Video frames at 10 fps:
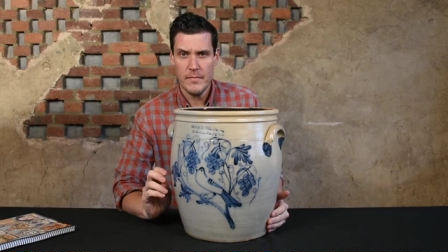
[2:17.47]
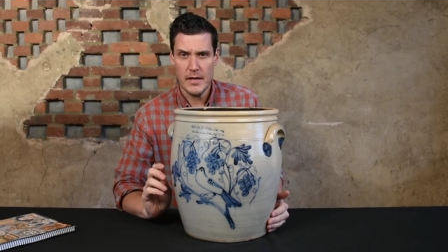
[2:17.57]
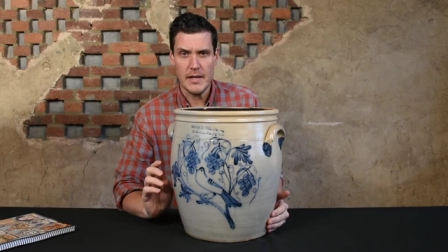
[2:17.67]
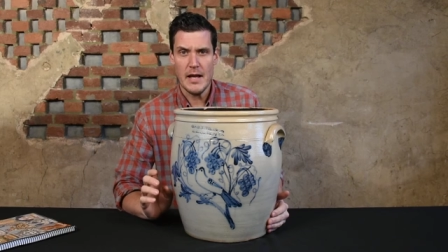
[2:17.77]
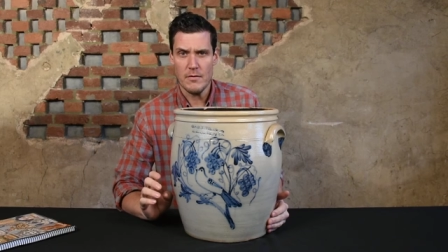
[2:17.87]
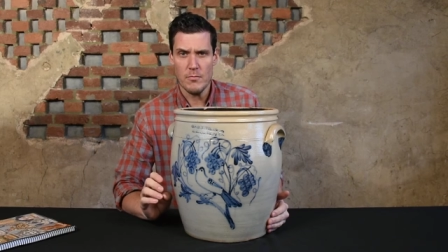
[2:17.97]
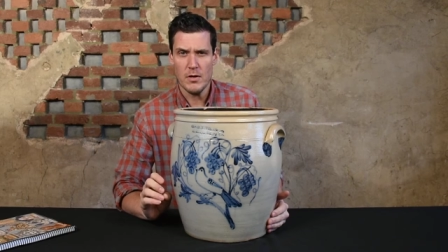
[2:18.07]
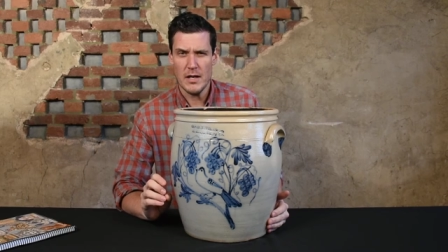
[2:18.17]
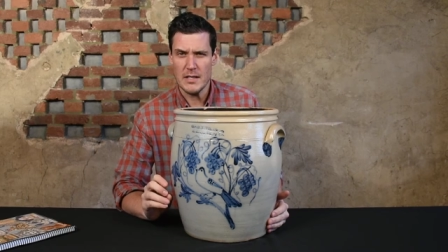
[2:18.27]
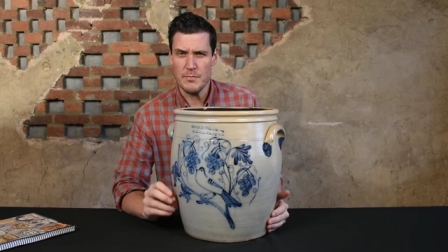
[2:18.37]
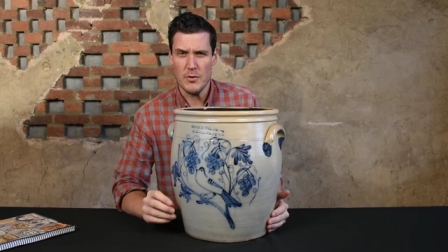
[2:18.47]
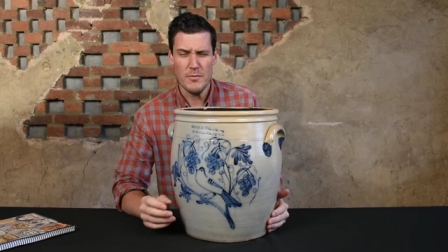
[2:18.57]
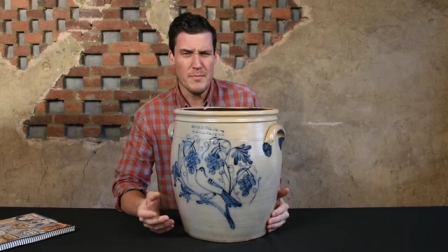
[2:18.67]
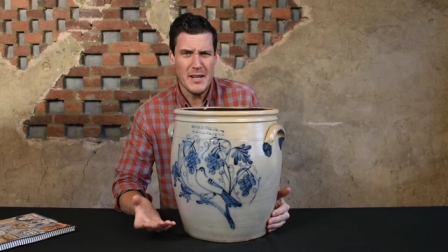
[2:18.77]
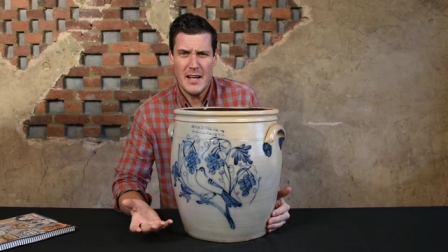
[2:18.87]
a Cowden and Wilcox
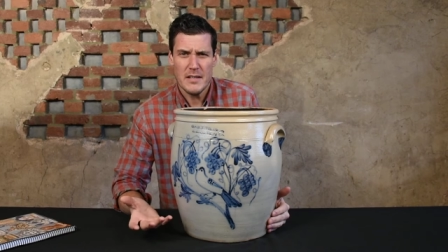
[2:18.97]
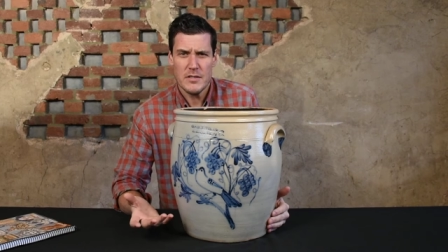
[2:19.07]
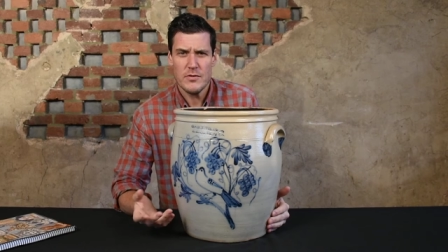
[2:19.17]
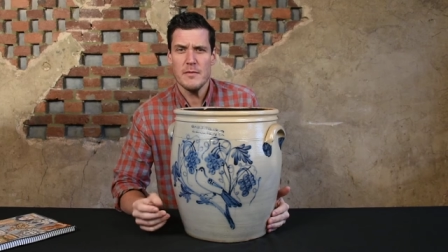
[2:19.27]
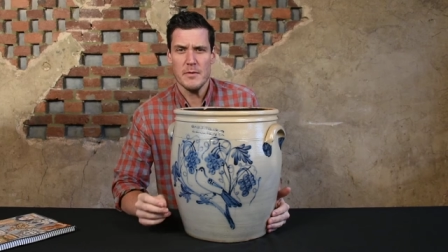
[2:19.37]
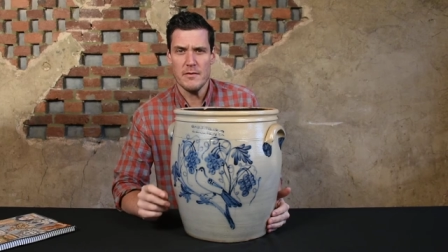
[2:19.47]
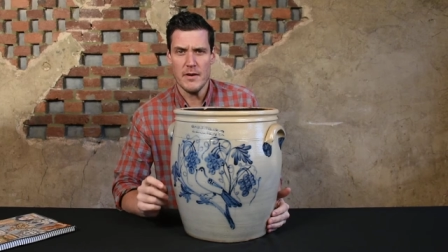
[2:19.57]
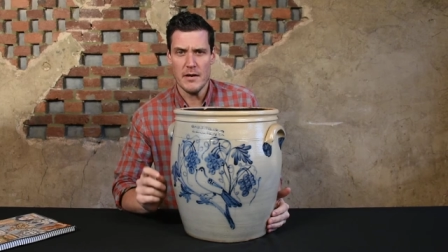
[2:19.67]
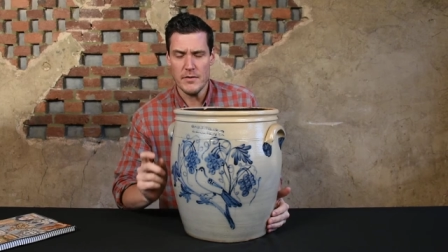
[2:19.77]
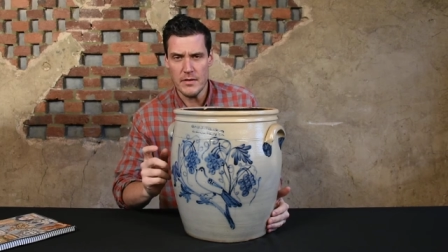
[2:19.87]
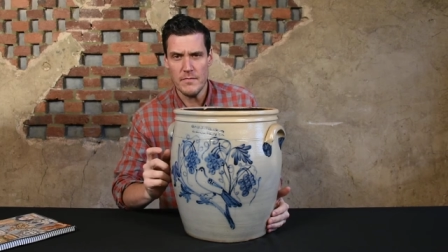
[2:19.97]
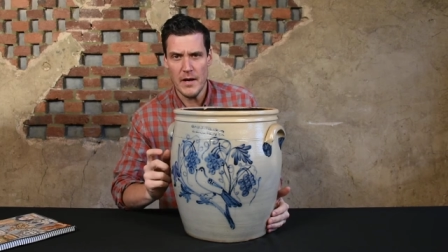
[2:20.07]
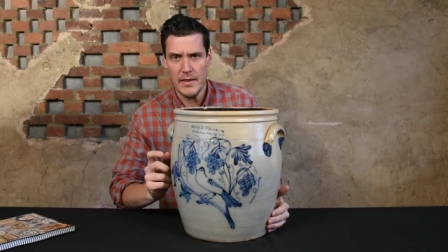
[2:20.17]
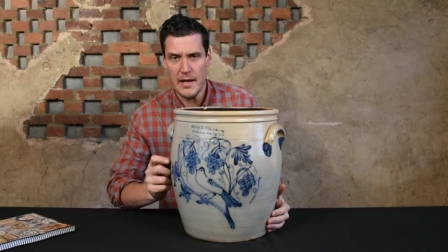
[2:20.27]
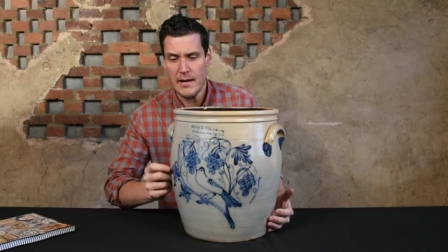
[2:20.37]
bird, but not extremely rare. You can
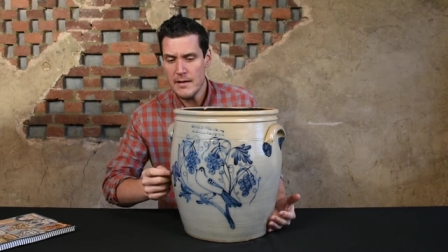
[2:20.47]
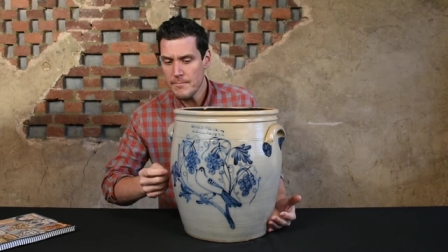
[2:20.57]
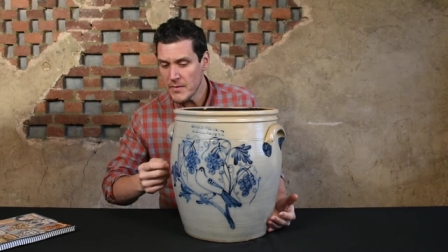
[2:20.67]
find that.